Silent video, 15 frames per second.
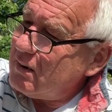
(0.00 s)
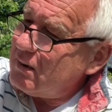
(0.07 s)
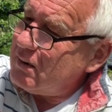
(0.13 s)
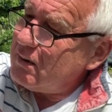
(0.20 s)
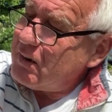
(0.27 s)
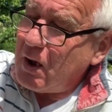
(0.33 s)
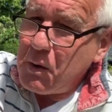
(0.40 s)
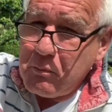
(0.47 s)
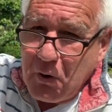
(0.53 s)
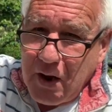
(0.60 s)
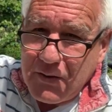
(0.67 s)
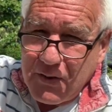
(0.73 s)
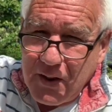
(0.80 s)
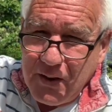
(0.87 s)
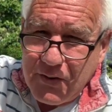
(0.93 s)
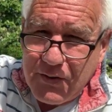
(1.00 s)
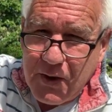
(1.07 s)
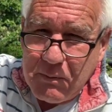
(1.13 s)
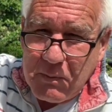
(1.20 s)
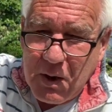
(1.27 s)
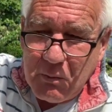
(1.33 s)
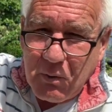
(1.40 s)
It's the only bracelet you see
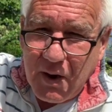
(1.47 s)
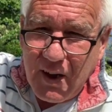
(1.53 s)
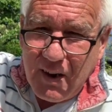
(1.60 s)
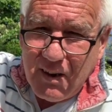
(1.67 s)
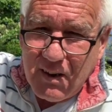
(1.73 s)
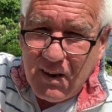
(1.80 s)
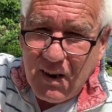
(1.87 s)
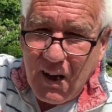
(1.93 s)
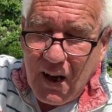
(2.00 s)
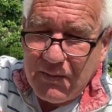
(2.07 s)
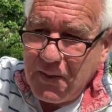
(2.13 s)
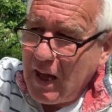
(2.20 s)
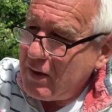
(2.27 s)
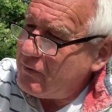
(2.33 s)
me wear, and that's